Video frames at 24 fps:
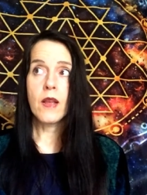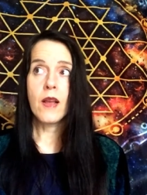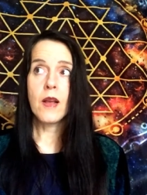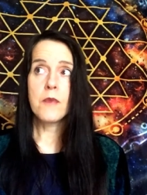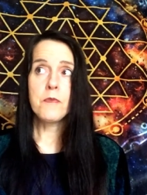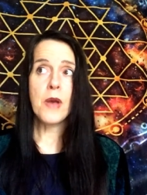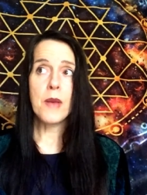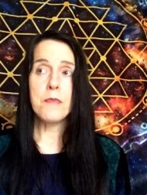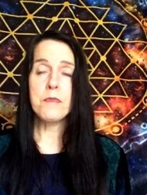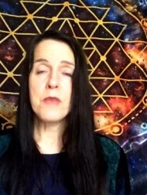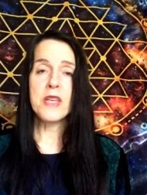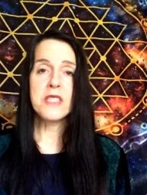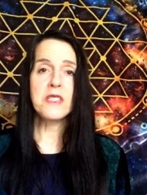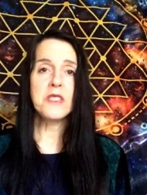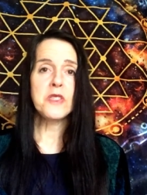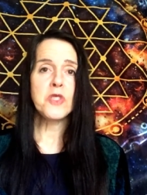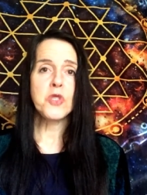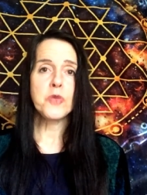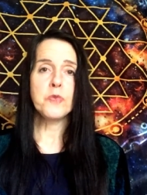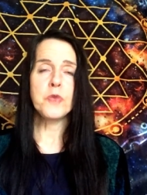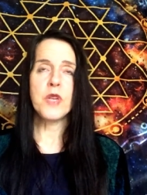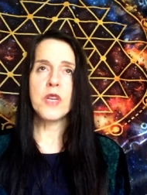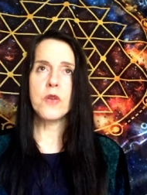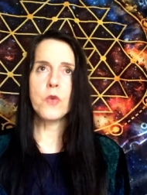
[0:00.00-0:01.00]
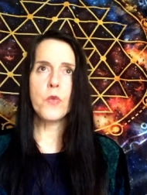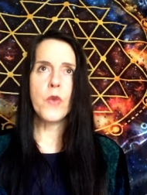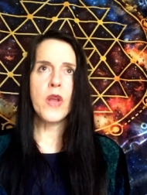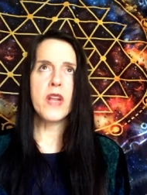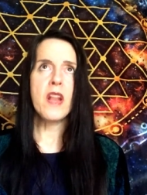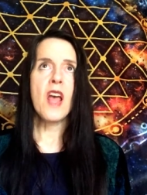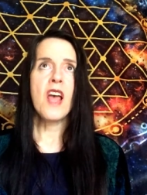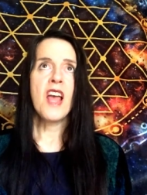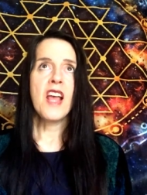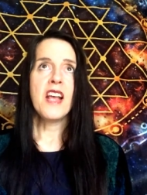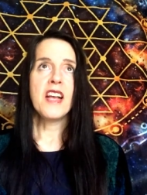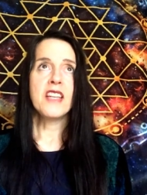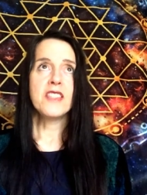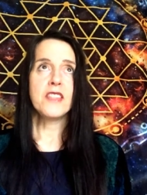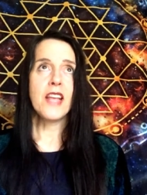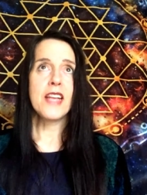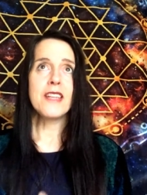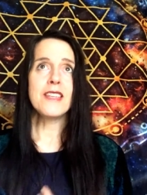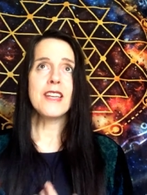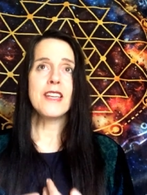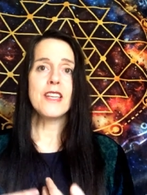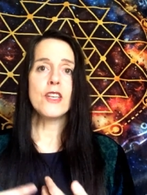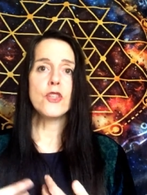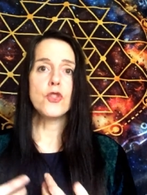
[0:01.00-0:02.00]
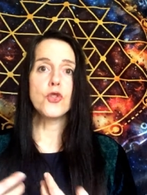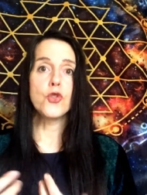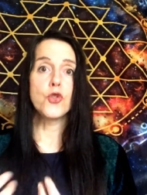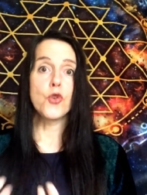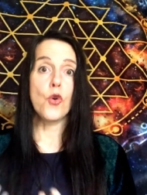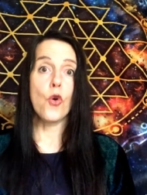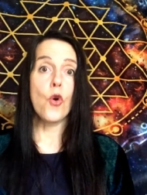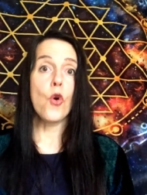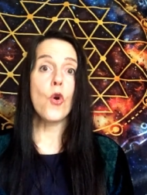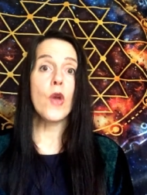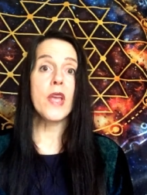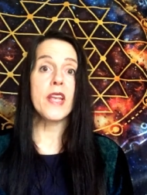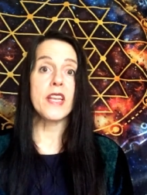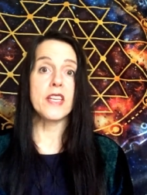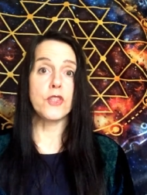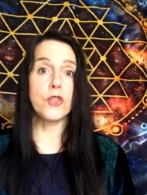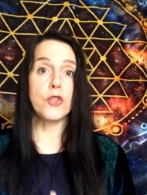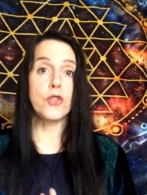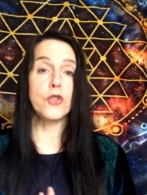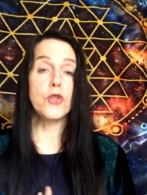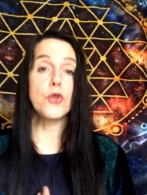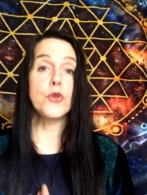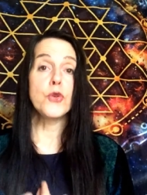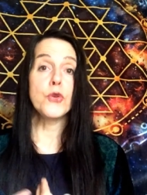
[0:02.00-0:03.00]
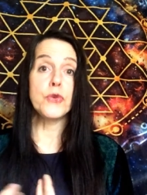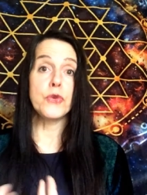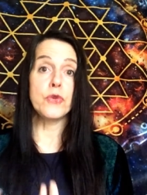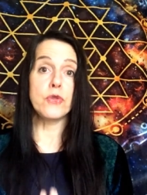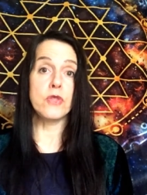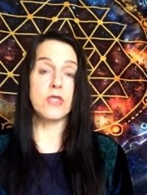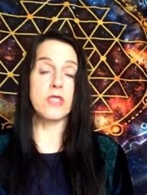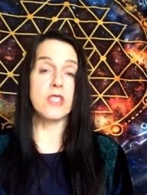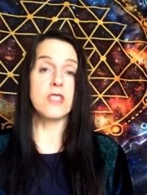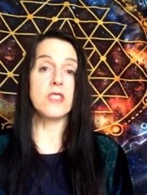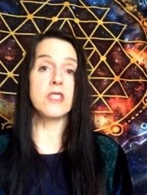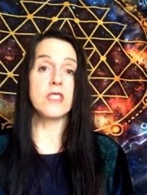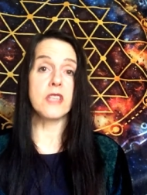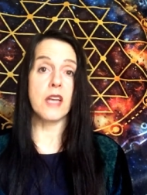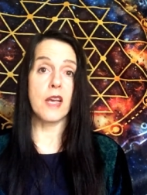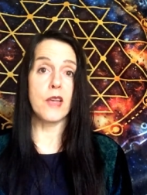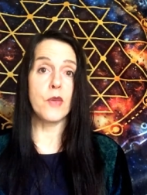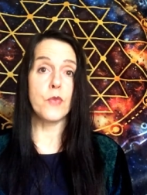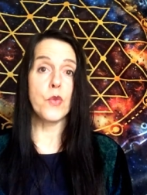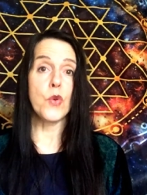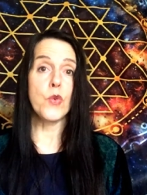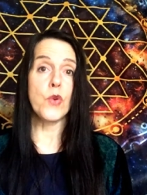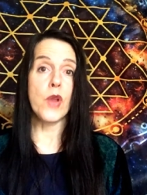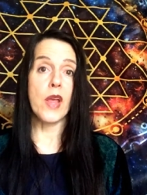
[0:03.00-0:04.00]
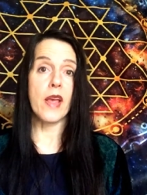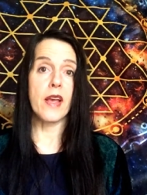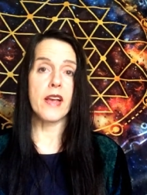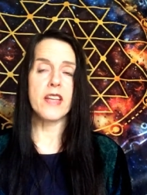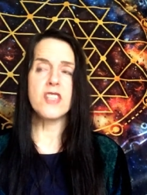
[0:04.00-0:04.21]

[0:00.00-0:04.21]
And mum messaged me and went, it's actually a joy to use this table now.